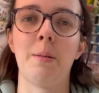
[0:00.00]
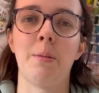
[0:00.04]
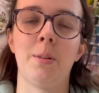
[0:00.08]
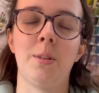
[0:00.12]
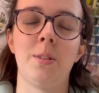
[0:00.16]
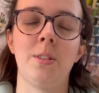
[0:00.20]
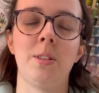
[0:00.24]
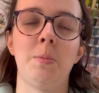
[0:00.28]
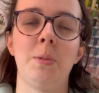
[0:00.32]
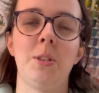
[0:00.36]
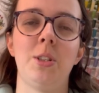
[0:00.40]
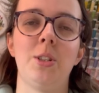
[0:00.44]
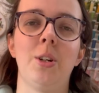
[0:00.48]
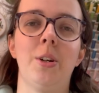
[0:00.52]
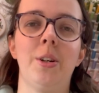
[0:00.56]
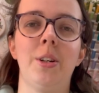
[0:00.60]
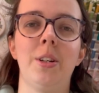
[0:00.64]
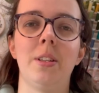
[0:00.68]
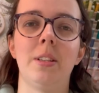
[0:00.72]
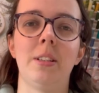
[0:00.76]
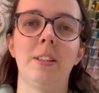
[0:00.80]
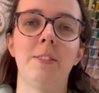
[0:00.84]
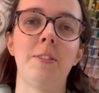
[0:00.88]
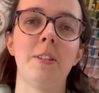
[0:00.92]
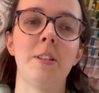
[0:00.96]
going to be showing
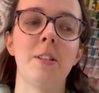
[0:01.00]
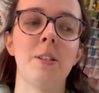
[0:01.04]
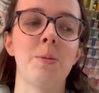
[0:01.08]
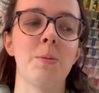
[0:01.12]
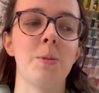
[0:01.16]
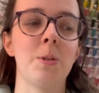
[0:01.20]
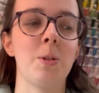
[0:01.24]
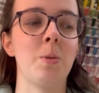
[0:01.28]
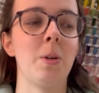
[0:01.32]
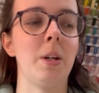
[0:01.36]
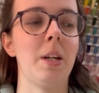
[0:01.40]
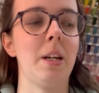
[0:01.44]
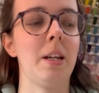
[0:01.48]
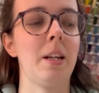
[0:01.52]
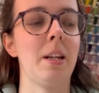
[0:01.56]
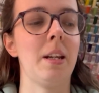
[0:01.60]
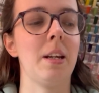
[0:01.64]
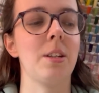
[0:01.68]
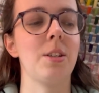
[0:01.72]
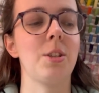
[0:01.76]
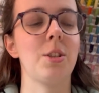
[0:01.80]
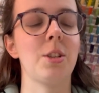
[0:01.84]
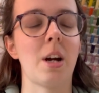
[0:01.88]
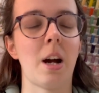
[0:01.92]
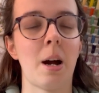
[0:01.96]
you the difference between
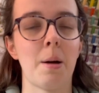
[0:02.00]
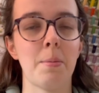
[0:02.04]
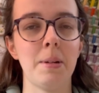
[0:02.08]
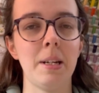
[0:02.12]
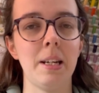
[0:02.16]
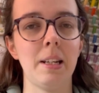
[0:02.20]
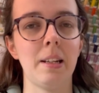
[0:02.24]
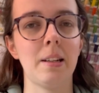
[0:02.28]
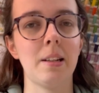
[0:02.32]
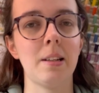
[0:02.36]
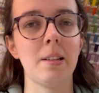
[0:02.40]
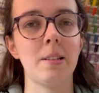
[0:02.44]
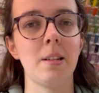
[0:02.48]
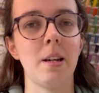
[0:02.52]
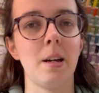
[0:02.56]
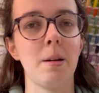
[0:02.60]
sharp needles,